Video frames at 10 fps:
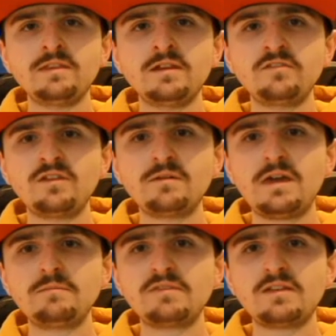Some
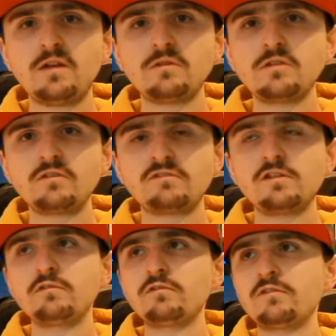games they don't and you just
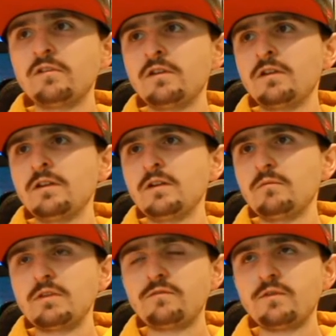lose
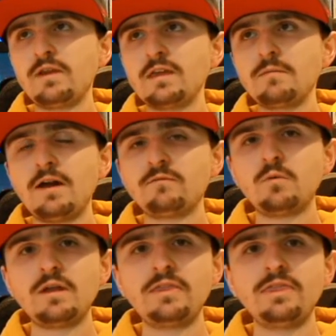when you feel like you might have
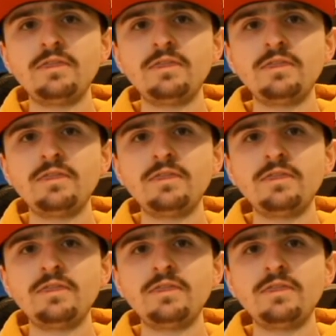won.